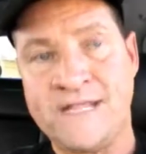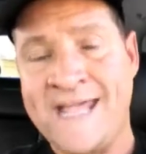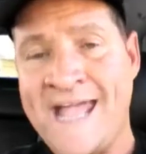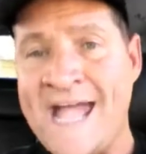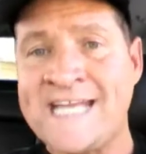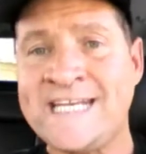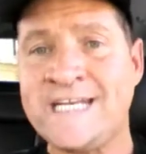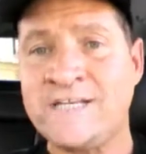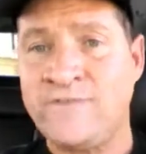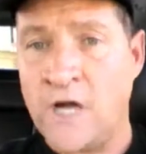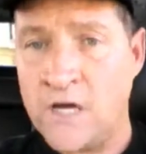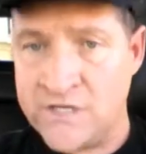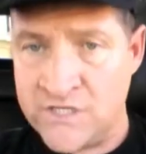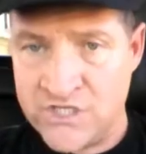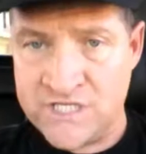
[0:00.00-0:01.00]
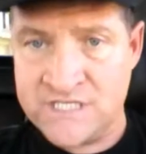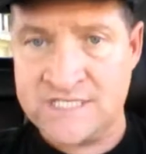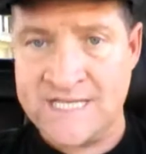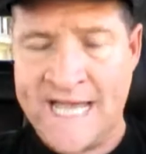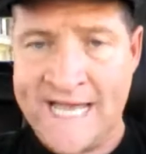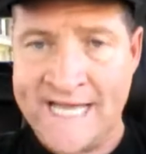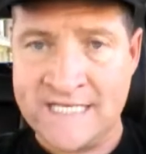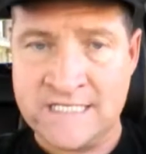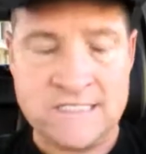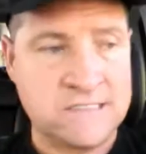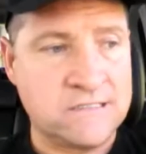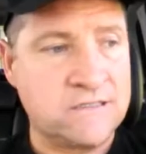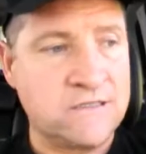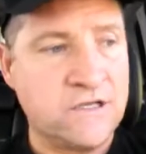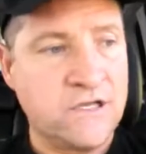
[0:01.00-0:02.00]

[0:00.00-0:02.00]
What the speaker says: gain advantages at